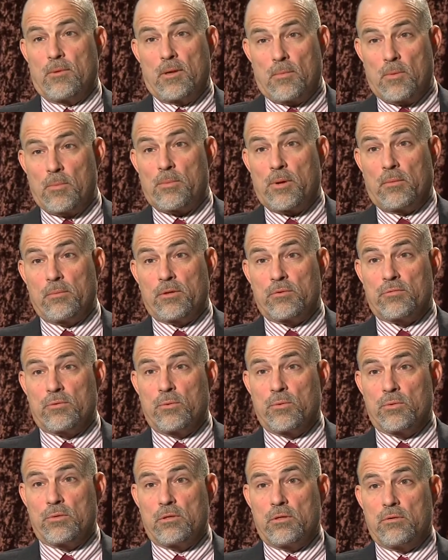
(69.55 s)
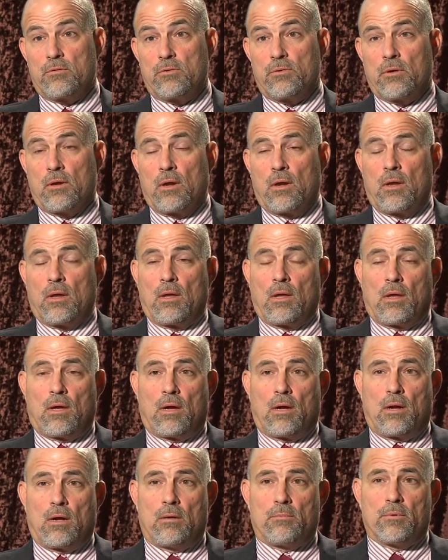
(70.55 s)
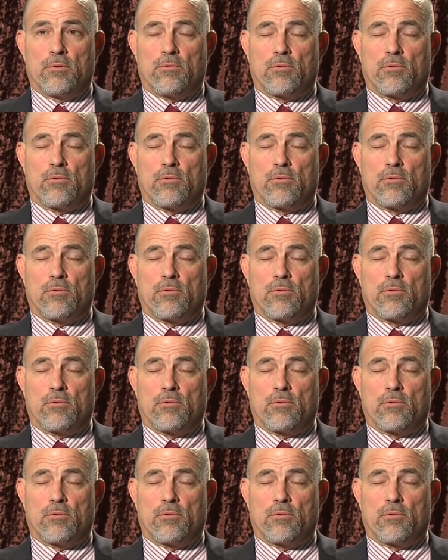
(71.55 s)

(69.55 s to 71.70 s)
I mean, I'm a public school teacher, um,